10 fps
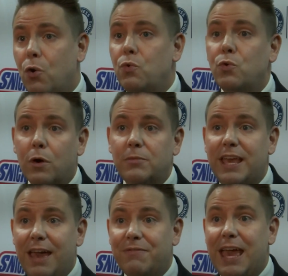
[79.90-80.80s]
don't normally
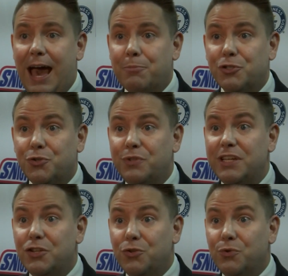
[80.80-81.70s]
have the opportunity
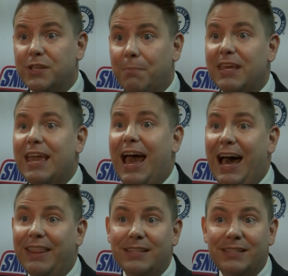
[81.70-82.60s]
to do something
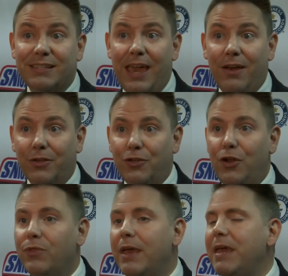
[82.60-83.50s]
on this scale. You
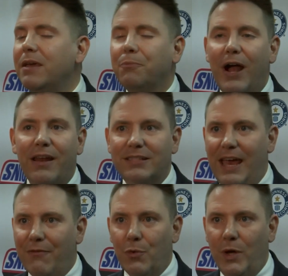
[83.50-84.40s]
know, they make a product
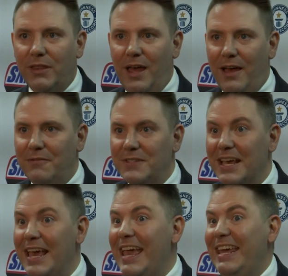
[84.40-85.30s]
everyone loves
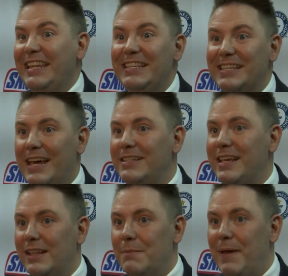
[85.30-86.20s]
and eats on a
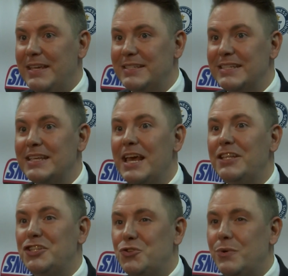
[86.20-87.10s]
daily basis.
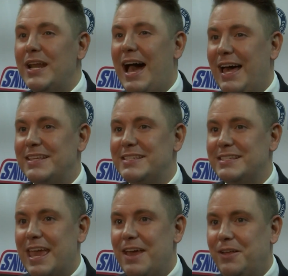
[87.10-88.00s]
To do it on this
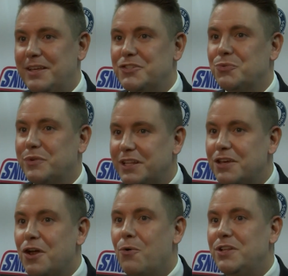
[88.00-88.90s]
scale and to really
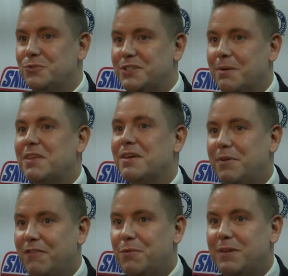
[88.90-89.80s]
go and do something
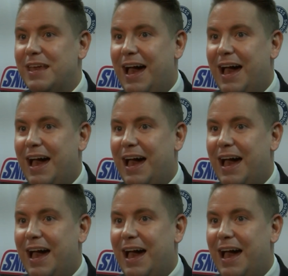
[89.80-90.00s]
above and